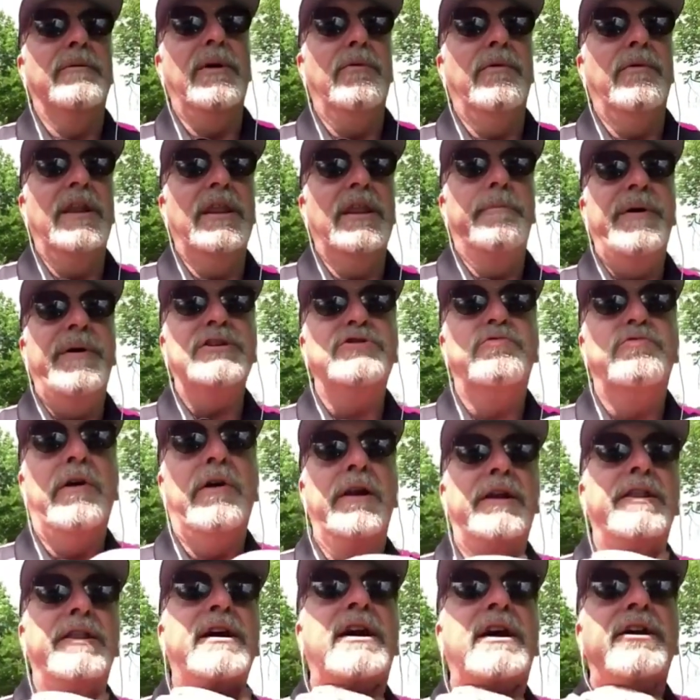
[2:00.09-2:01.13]
One of the best run
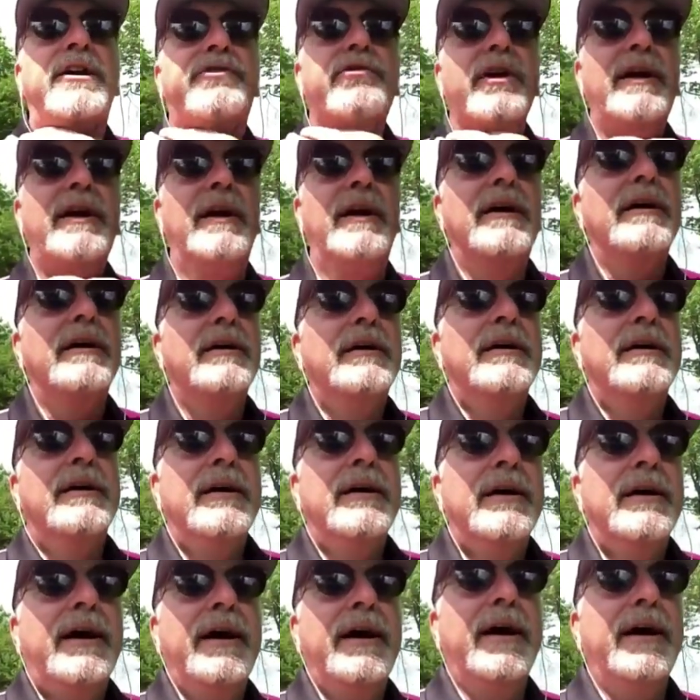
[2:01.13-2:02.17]
in the country.
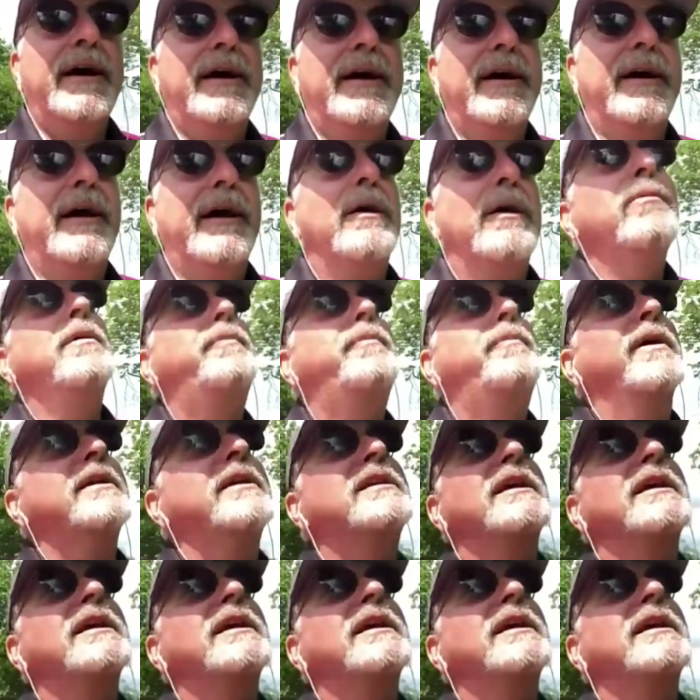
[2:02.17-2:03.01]
And we